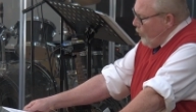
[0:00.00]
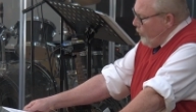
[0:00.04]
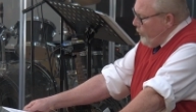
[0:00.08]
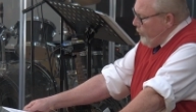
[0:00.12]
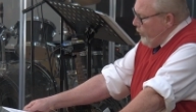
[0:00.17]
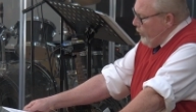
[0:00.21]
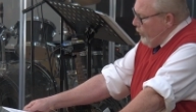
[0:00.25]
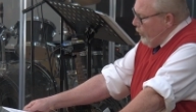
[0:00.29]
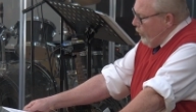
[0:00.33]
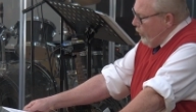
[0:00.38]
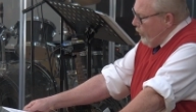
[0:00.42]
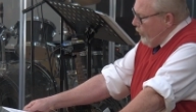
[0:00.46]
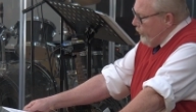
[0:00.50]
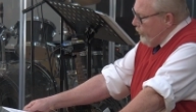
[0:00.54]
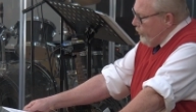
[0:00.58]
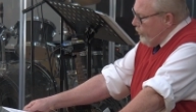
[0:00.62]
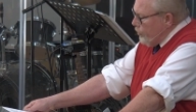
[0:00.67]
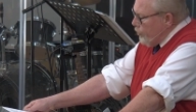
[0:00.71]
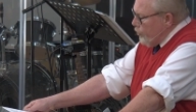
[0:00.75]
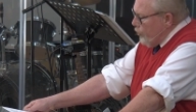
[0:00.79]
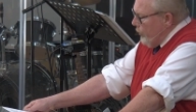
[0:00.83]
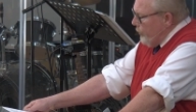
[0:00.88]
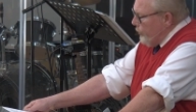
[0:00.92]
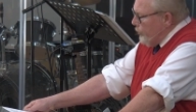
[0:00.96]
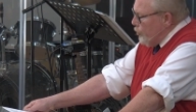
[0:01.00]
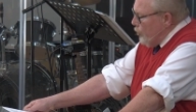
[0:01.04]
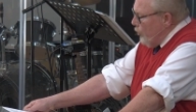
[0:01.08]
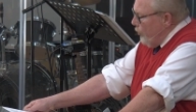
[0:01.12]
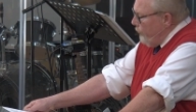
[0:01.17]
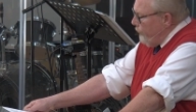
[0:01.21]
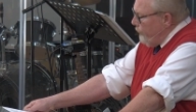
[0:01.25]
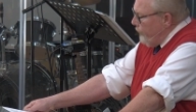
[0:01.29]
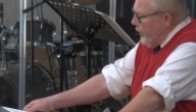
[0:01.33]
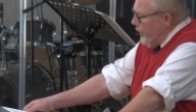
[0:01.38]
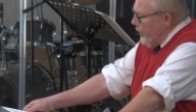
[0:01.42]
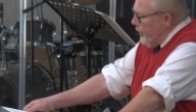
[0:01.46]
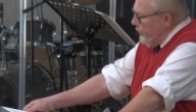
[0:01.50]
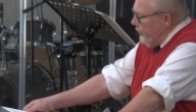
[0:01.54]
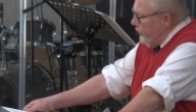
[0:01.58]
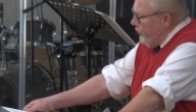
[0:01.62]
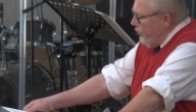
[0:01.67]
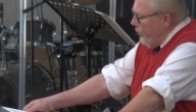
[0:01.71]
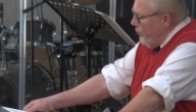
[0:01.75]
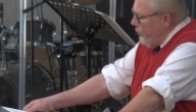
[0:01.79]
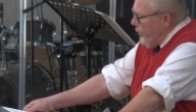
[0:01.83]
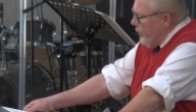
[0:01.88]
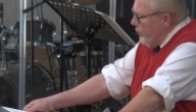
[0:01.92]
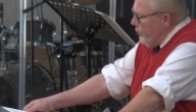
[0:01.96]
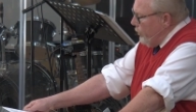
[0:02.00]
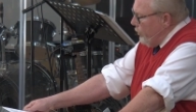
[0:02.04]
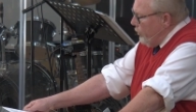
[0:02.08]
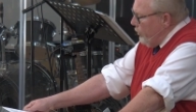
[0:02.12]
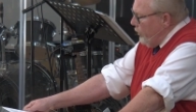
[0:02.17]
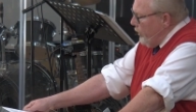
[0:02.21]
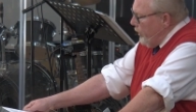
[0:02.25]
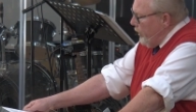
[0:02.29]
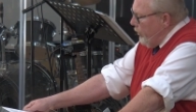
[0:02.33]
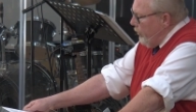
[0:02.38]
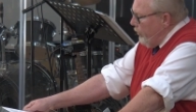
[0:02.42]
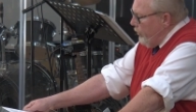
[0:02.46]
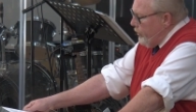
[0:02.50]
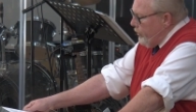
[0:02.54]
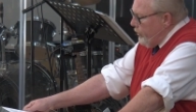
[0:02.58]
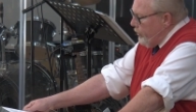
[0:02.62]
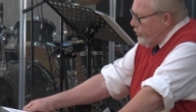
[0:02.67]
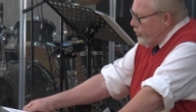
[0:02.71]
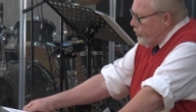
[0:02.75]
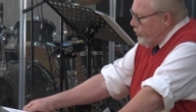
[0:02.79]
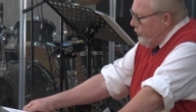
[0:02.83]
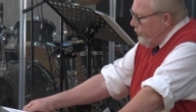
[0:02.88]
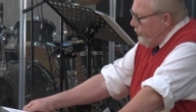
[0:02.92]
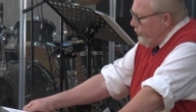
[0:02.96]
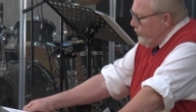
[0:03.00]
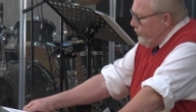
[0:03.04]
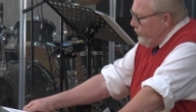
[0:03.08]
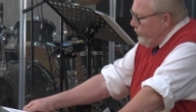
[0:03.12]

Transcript: When we look at the scriptural faith or biblical heritage,